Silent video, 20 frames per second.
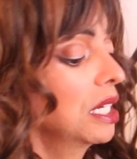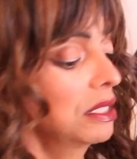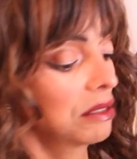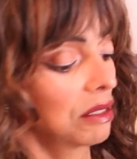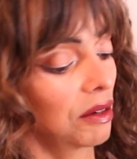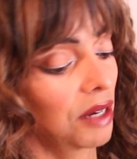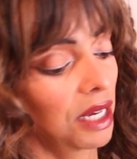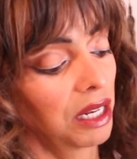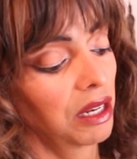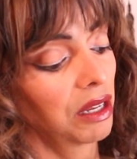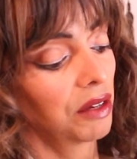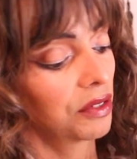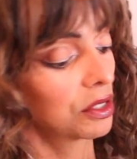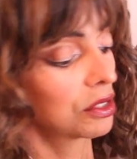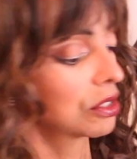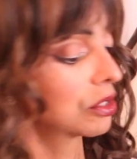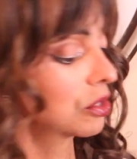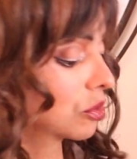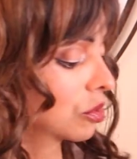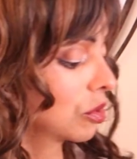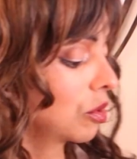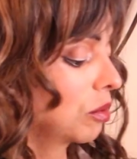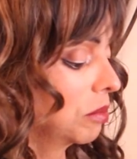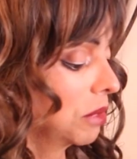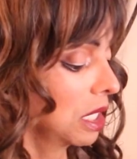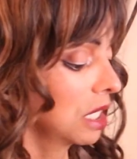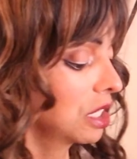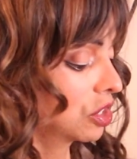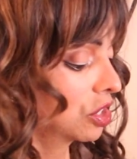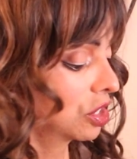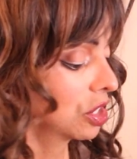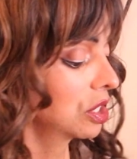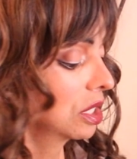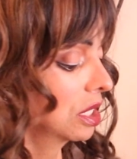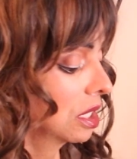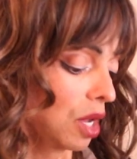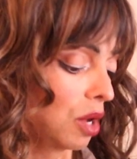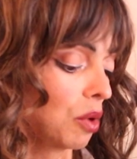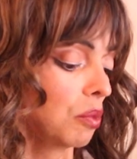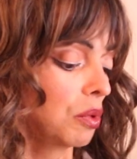Oh, I love her so much.
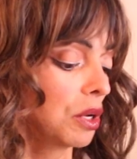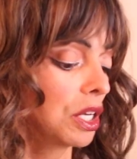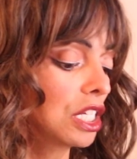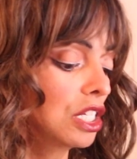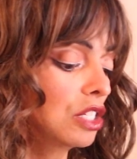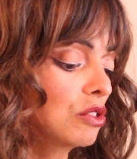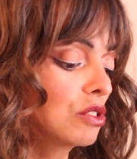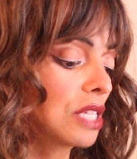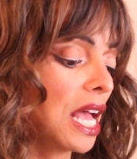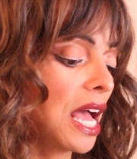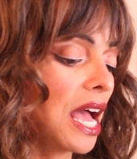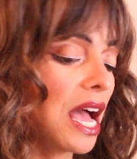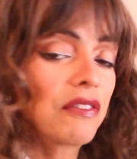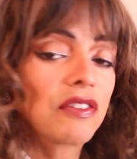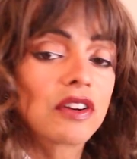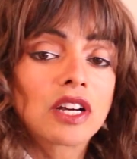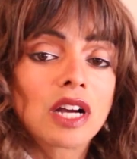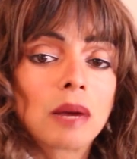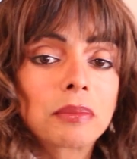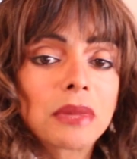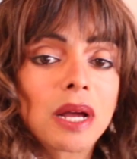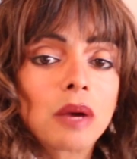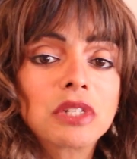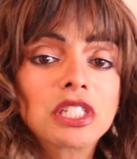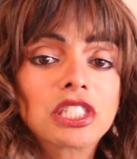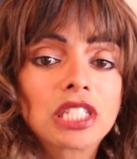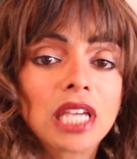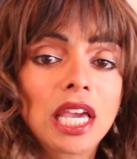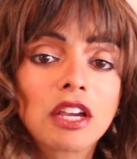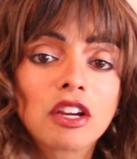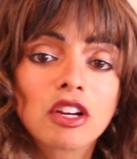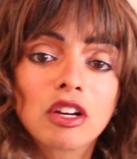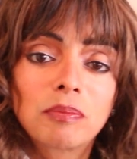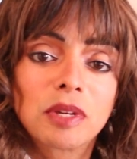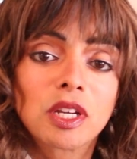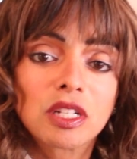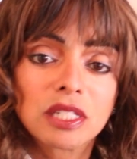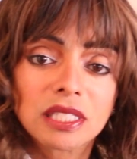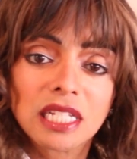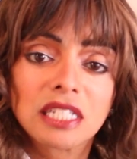We're going to use a half a cup. Now we shake her
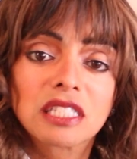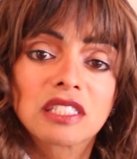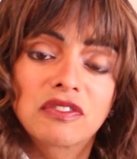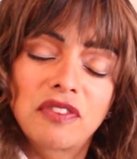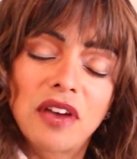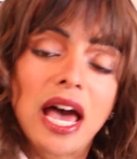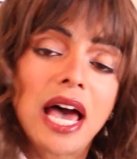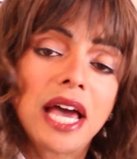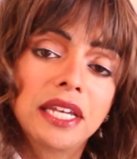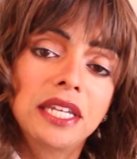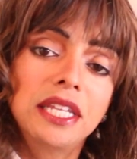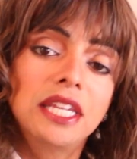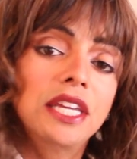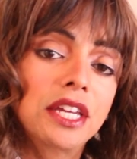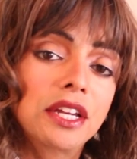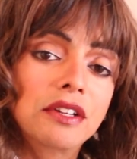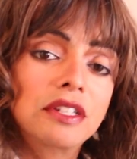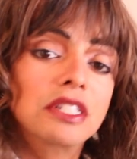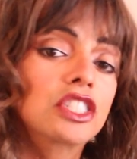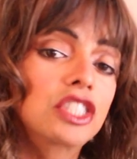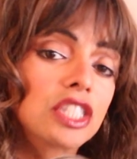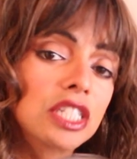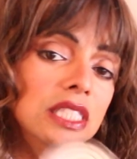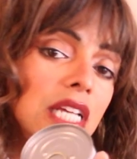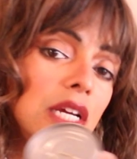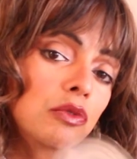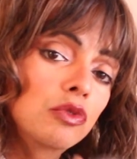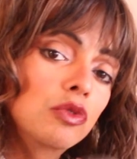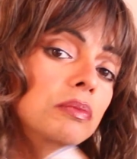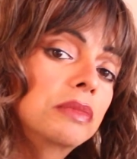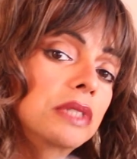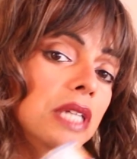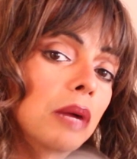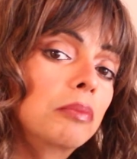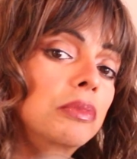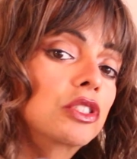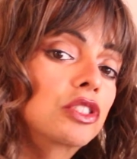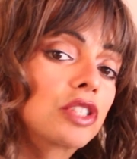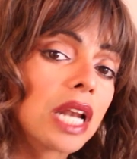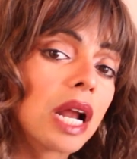because there's fat in here and she's at room
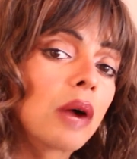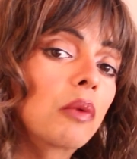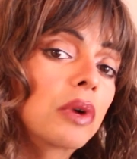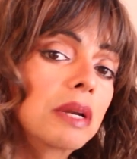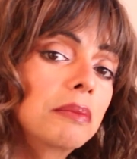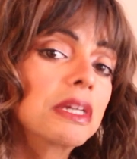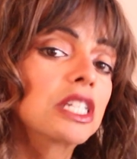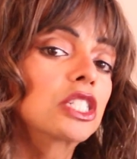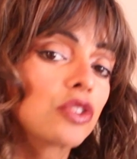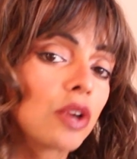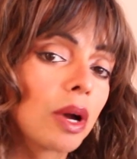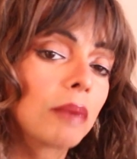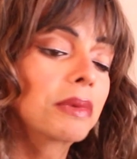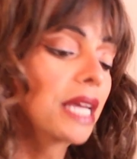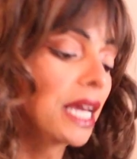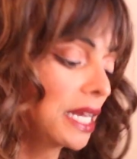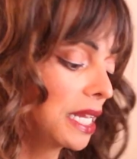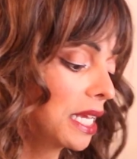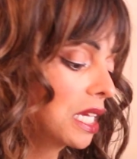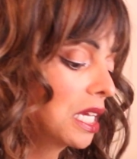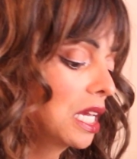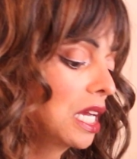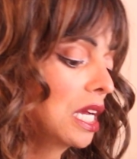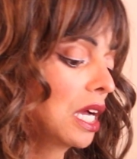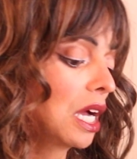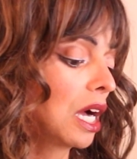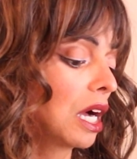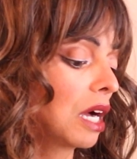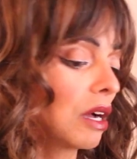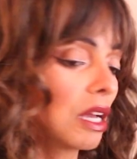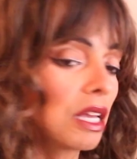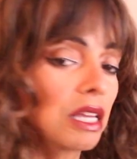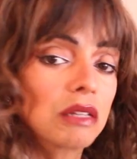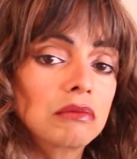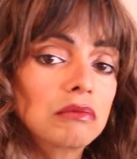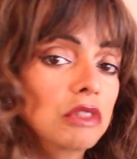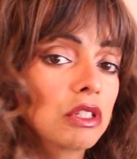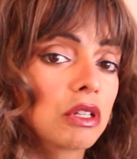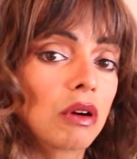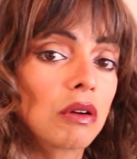temperature, and I want to make sure I'm getting,
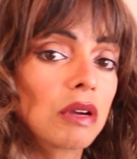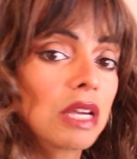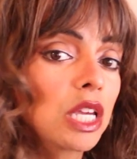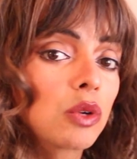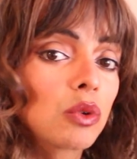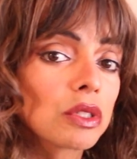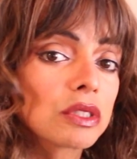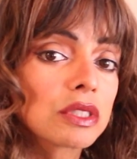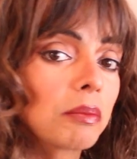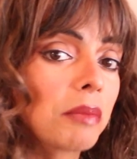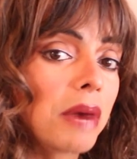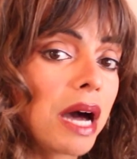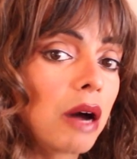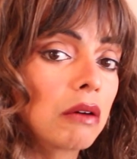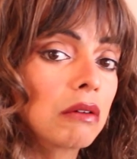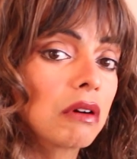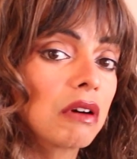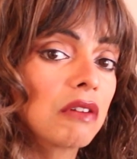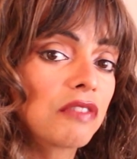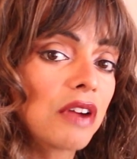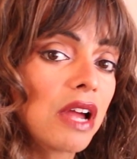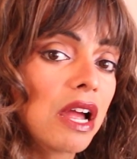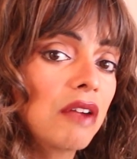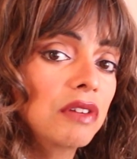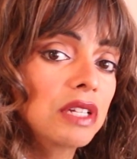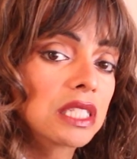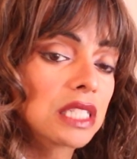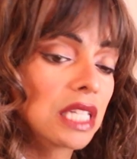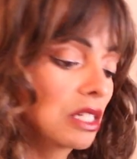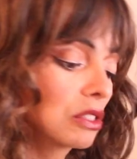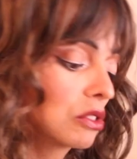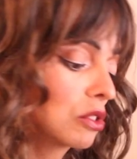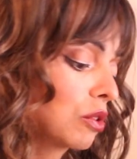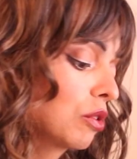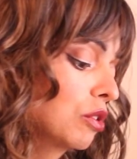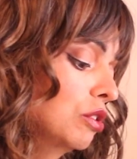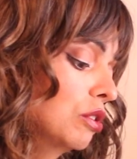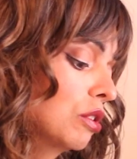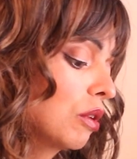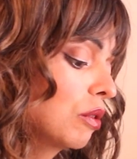equal amount of everything.
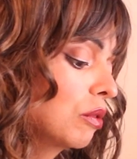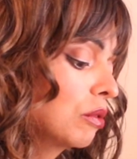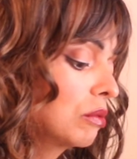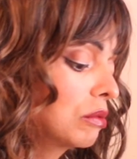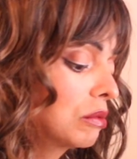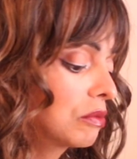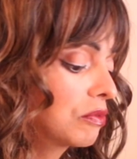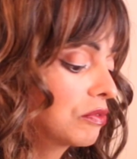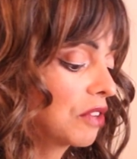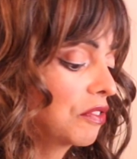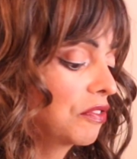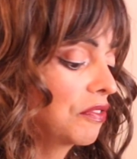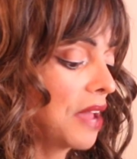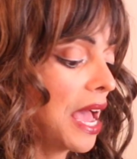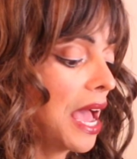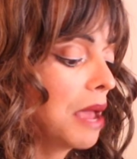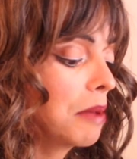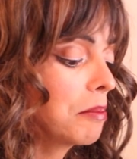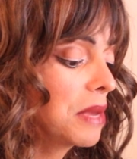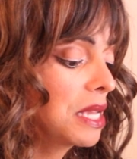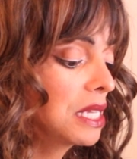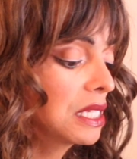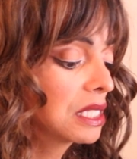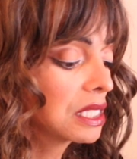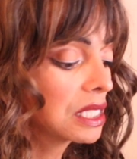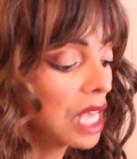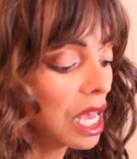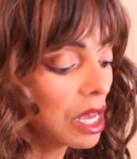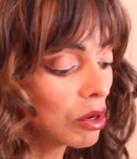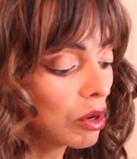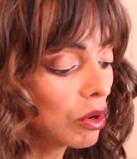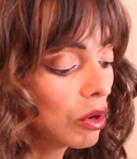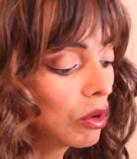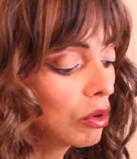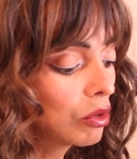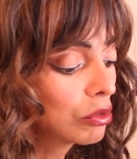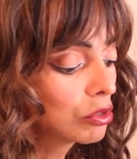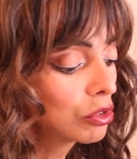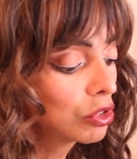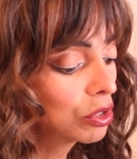So, the fat may
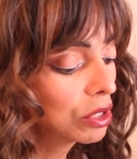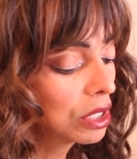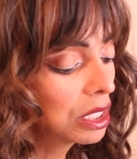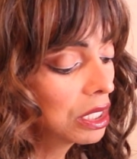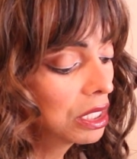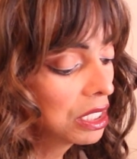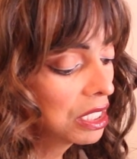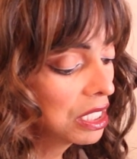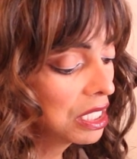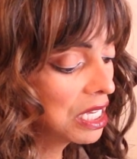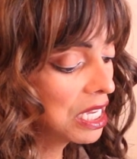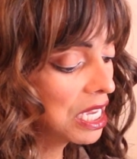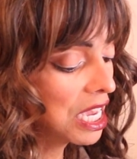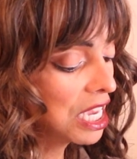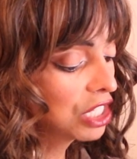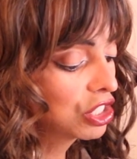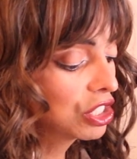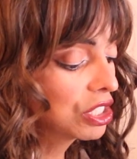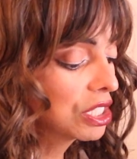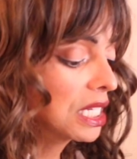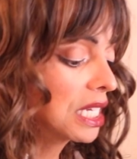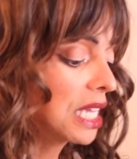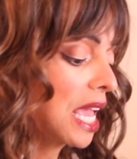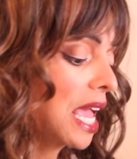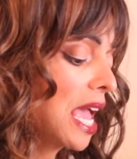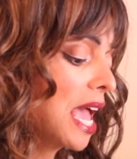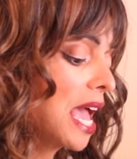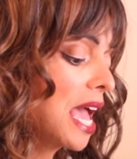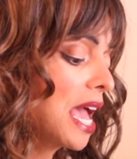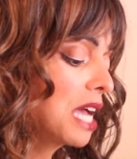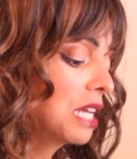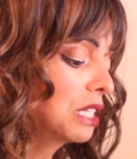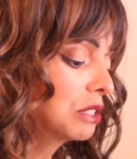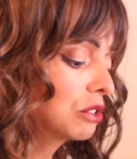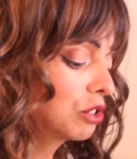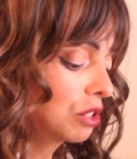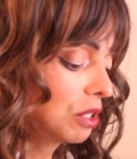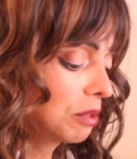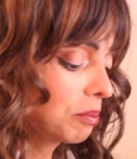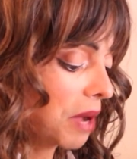settle to the edge of the
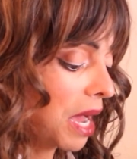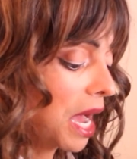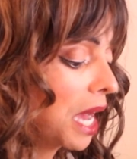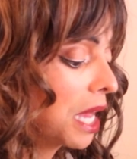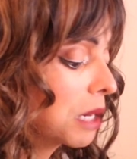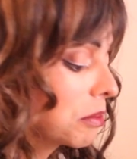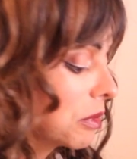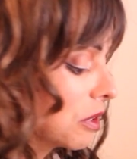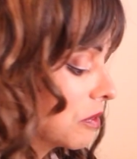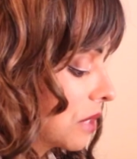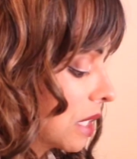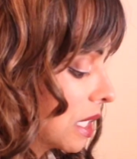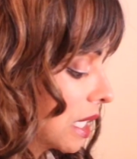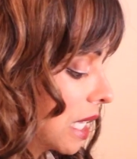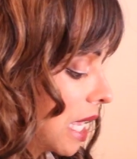can, to the bottom of the